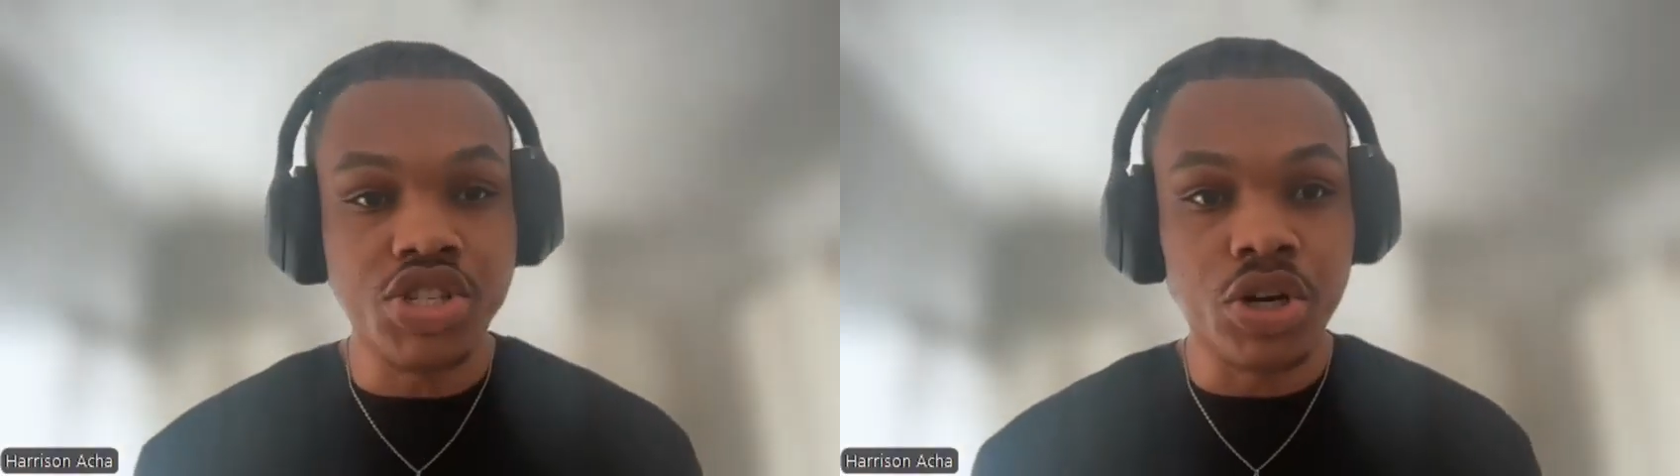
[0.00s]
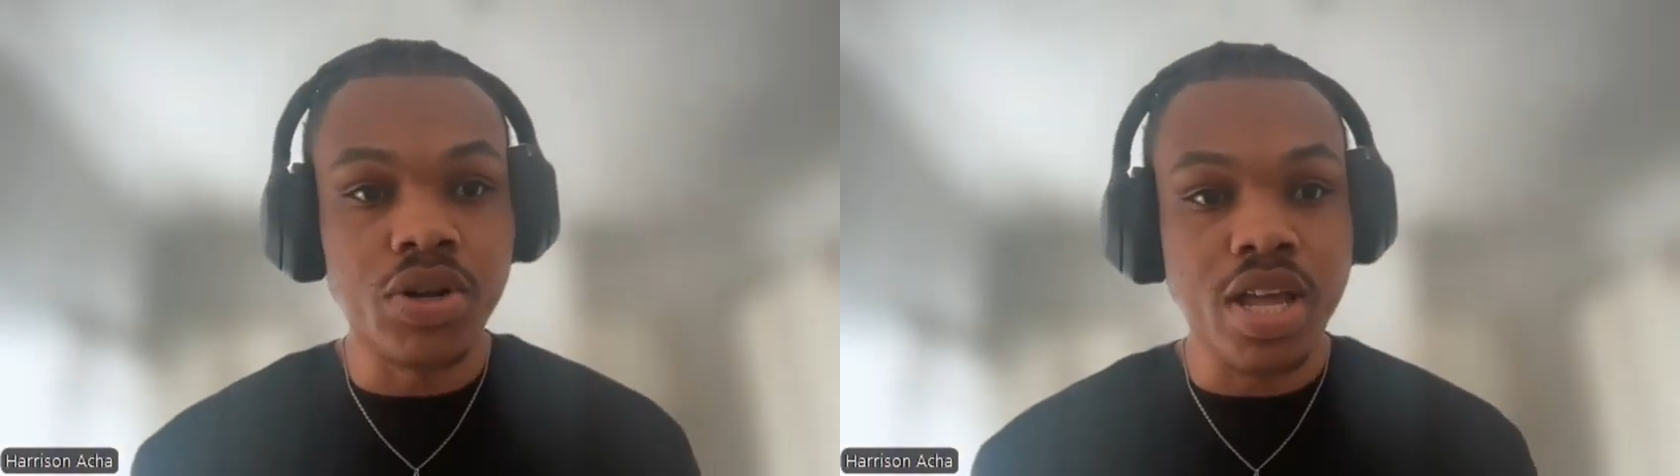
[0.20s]

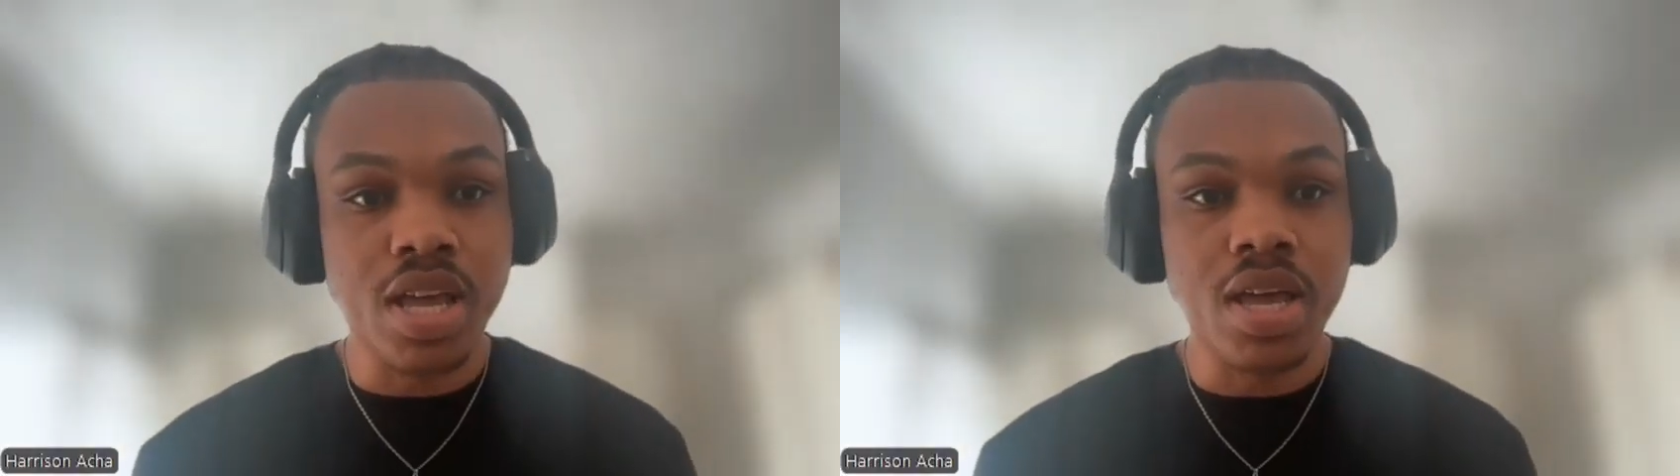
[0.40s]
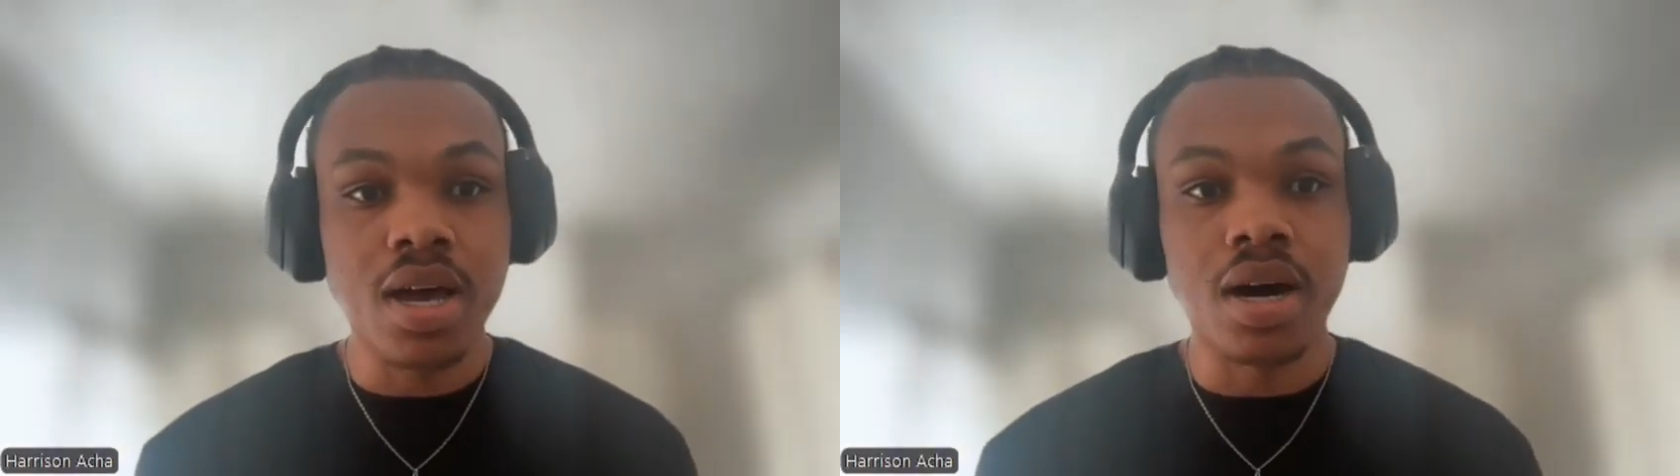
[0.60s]

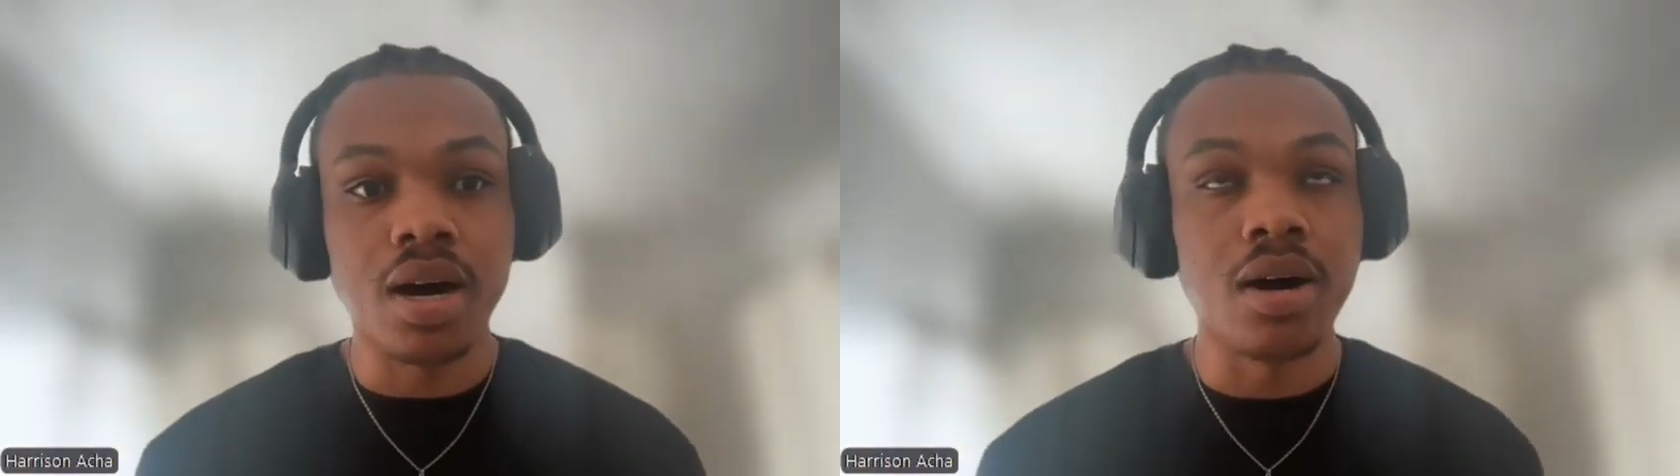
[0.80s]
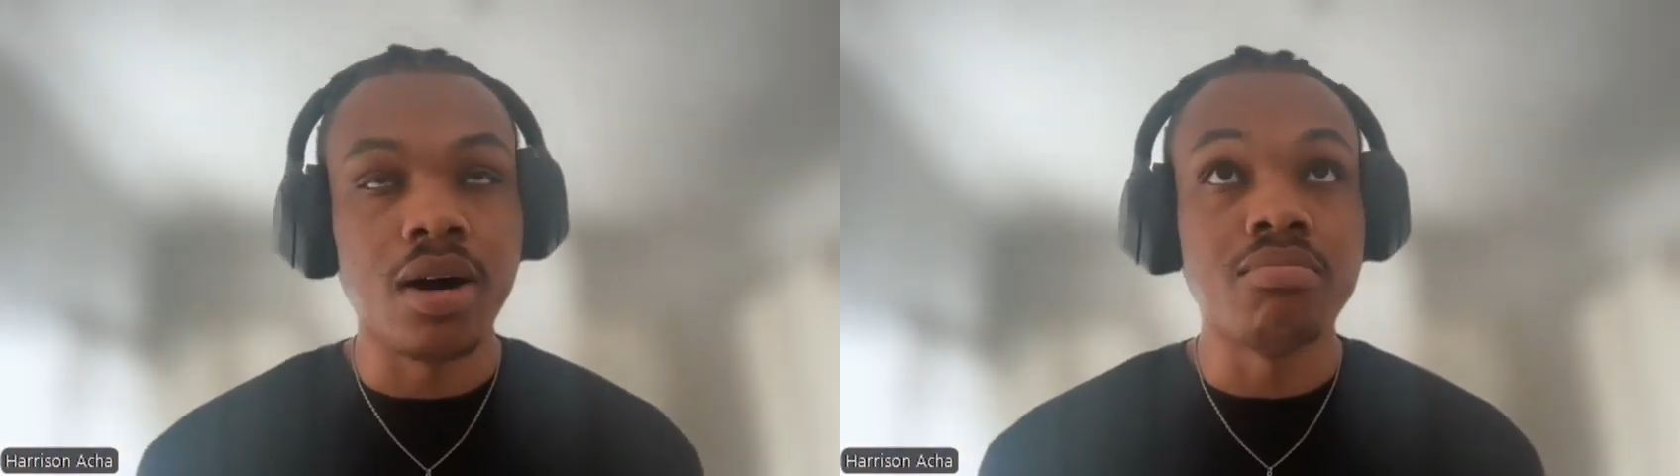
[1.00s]
journey
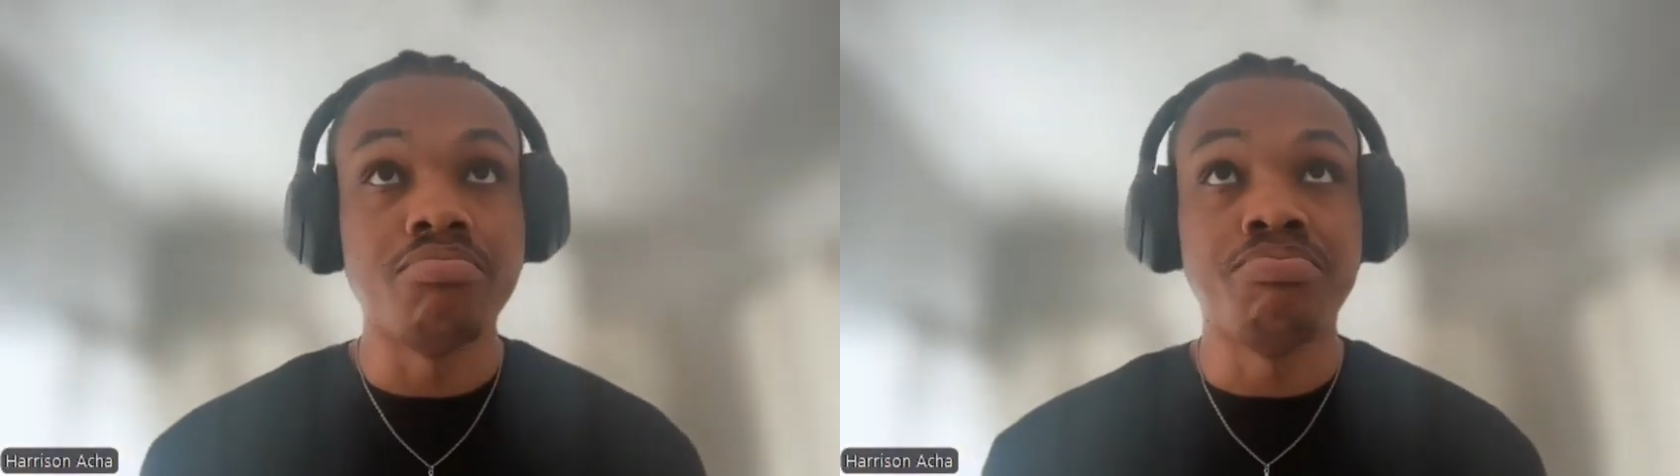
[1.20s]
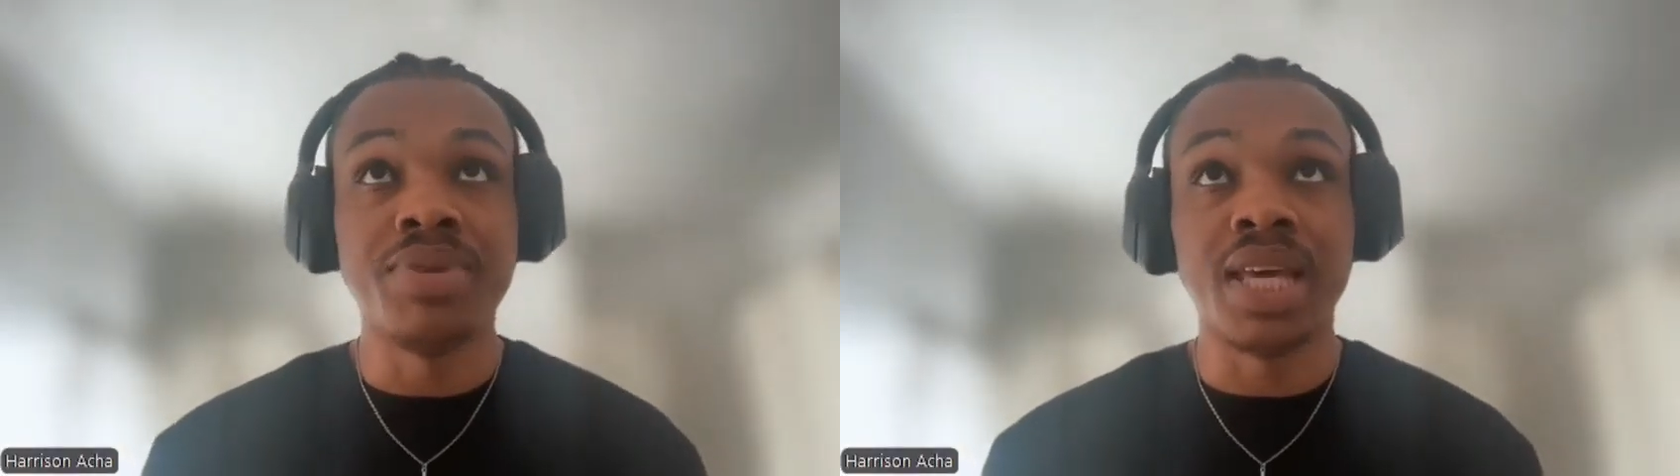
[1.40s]
um,
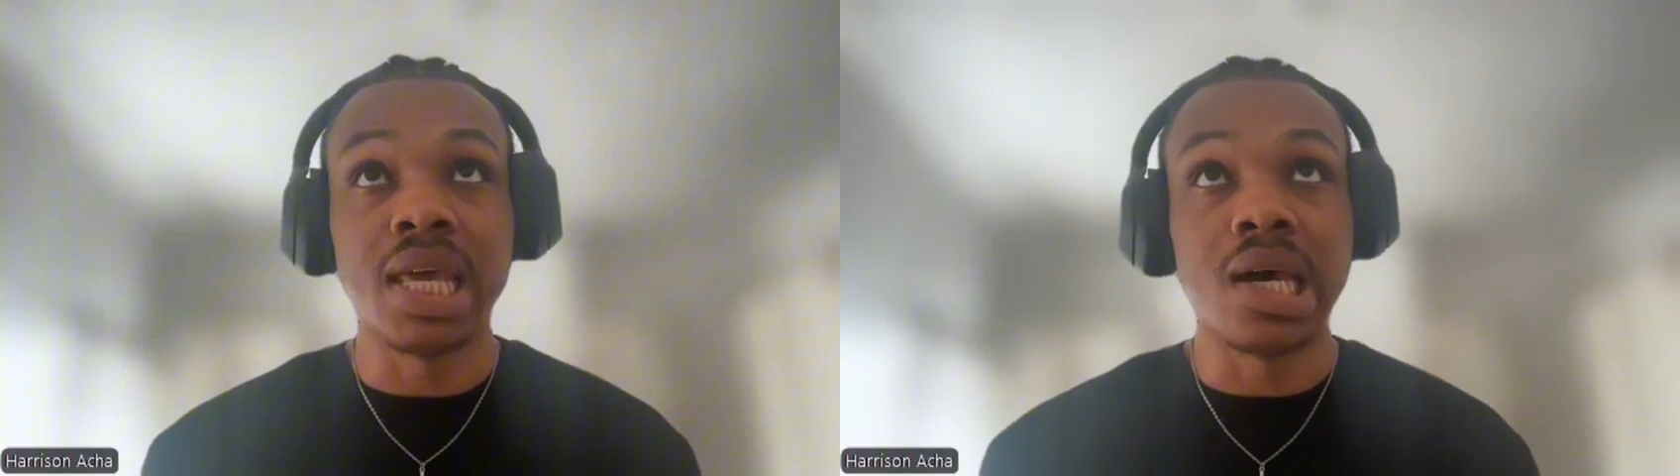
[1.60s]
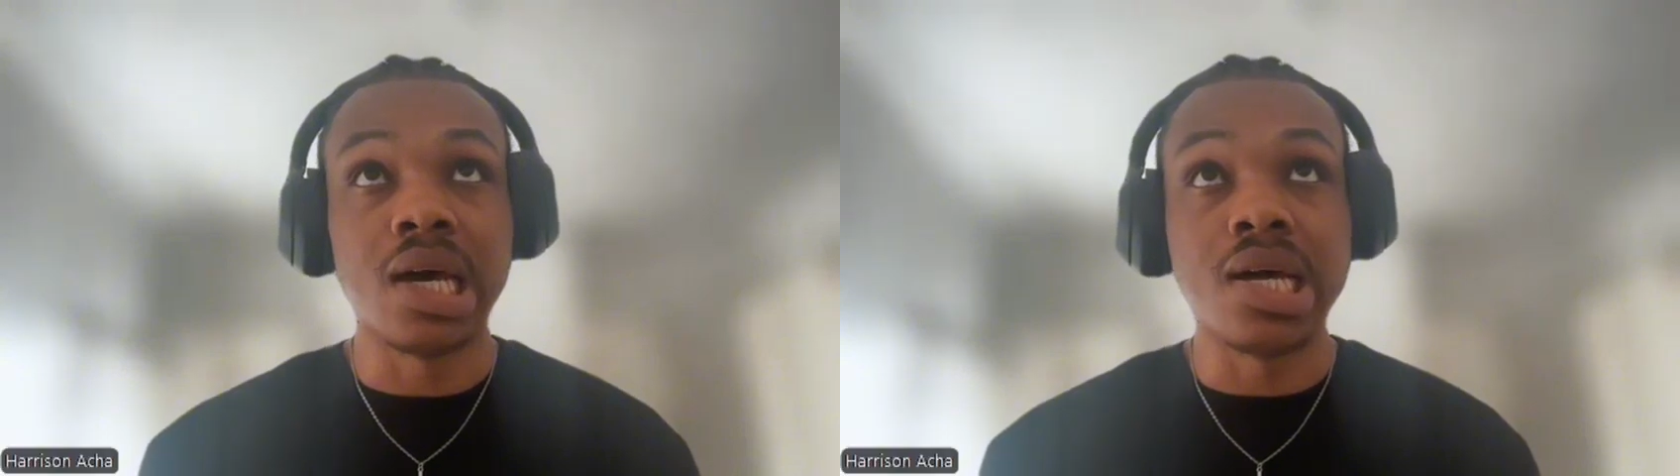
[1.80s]

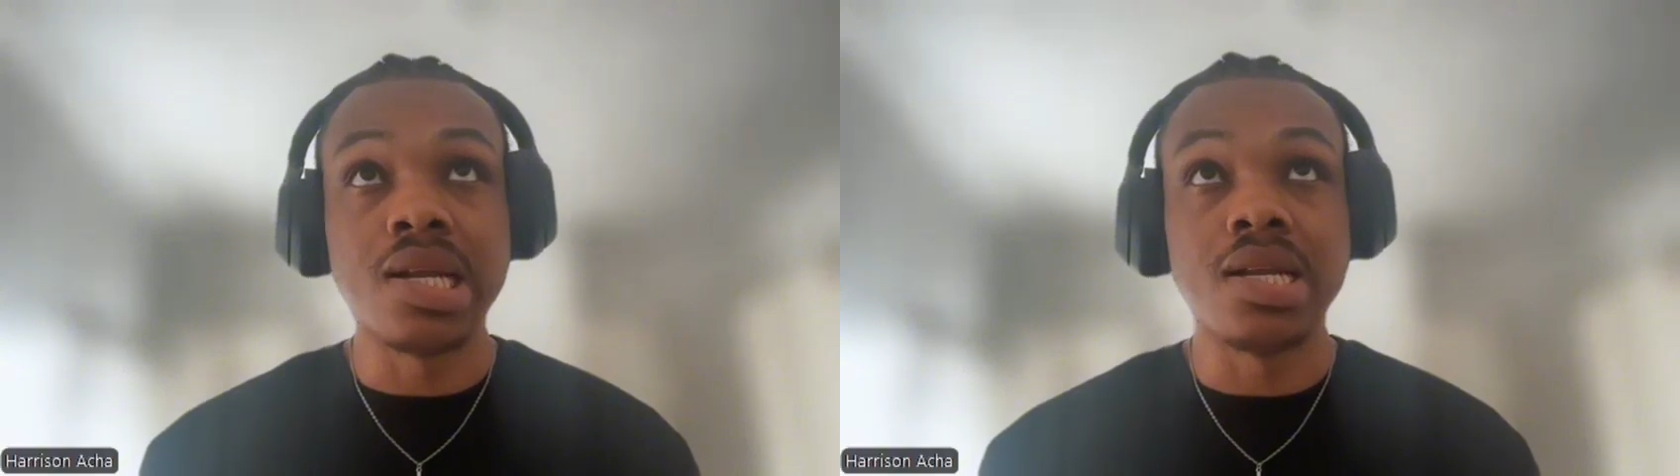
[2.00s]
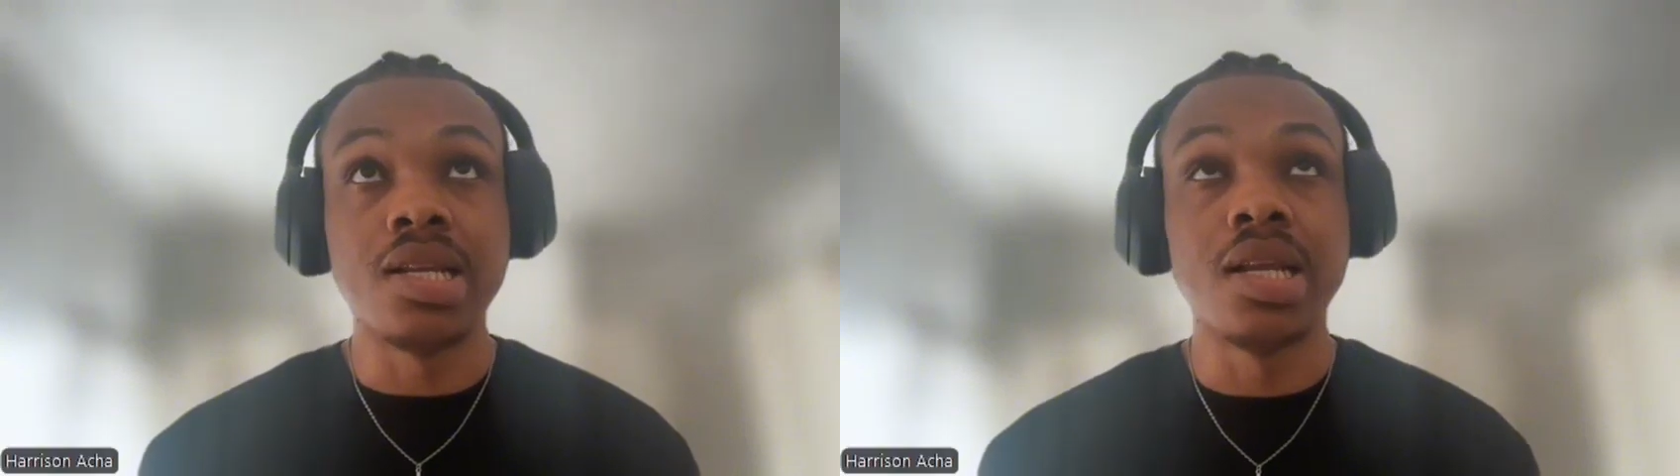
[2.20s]

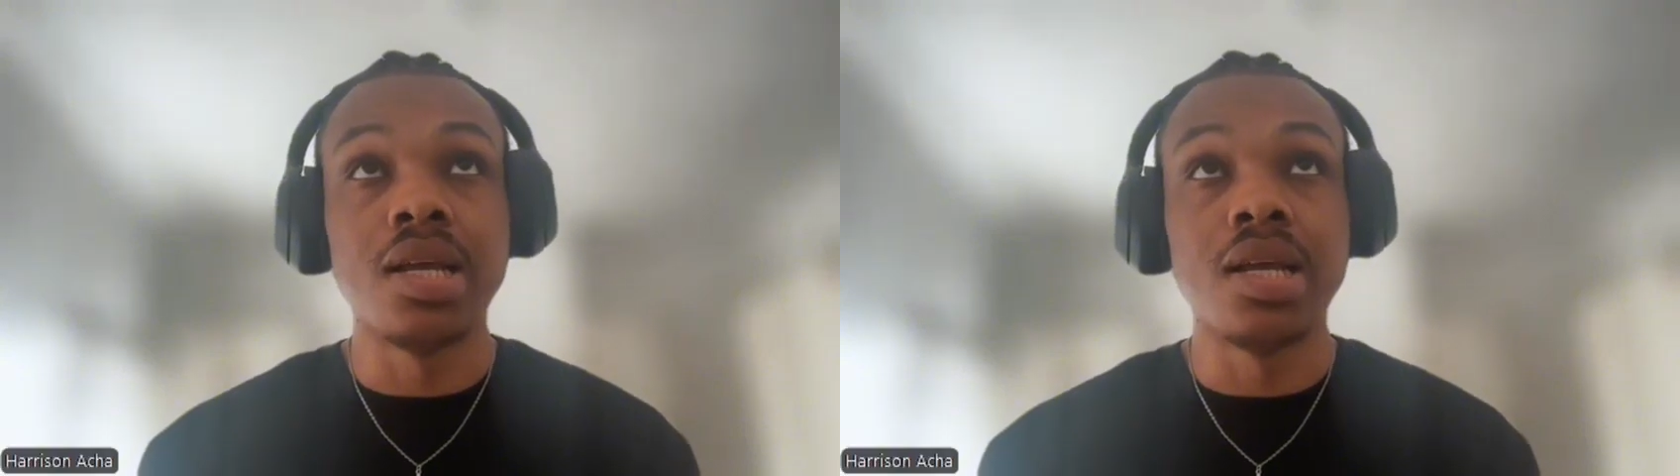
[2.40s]
began